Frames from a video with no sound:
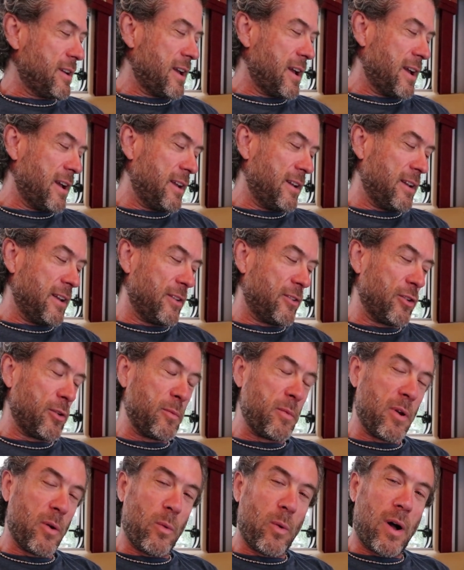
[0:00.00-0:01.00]
and it took
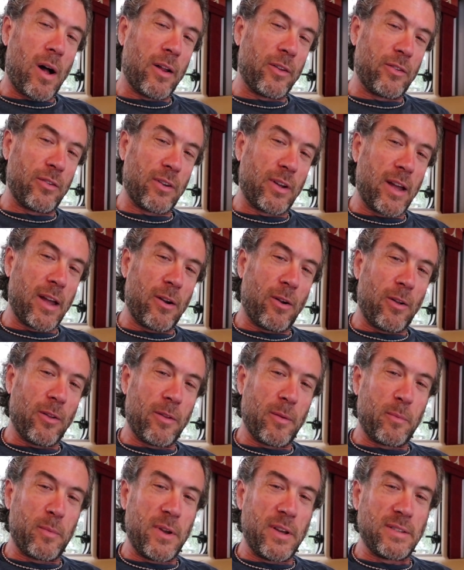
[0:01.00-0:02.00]
me a while to get all
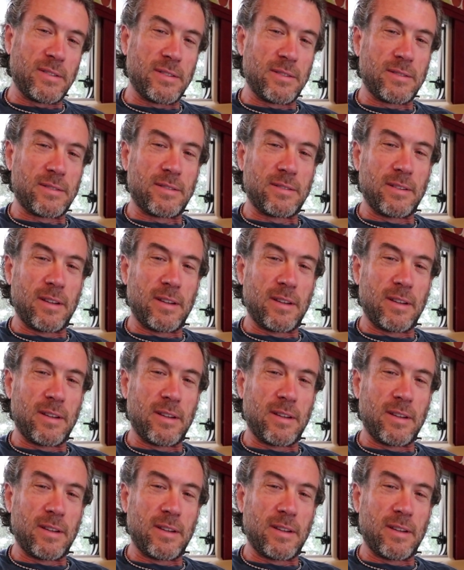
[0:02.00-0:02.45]
the pieces